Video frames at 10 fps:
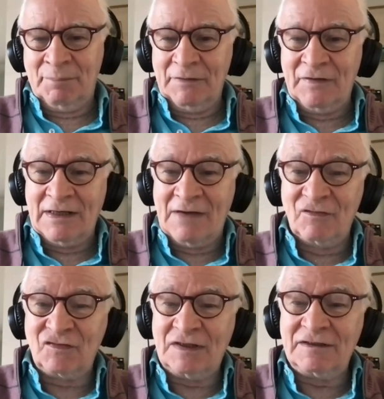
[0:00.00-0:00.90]
But they
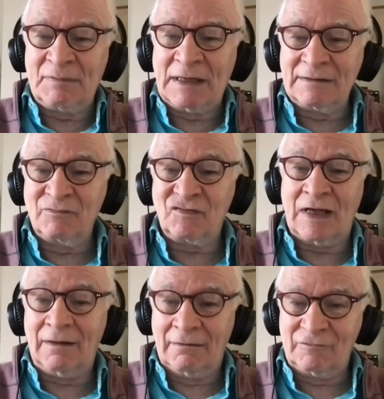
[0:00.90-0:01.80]
never said it about
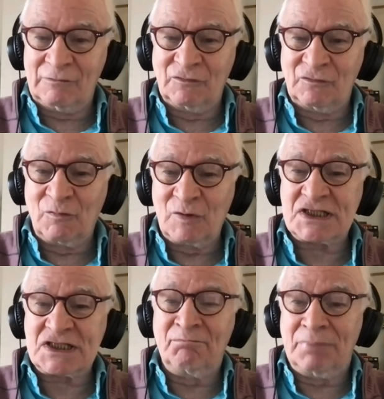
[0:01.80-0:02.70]
themselves. It was always
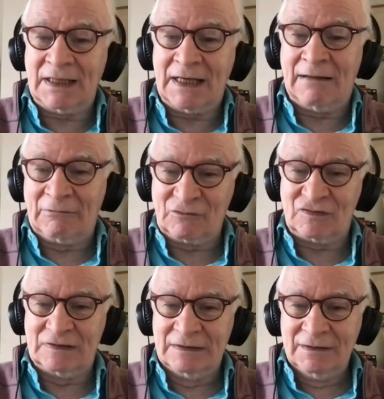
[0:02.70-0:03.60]
somebody else.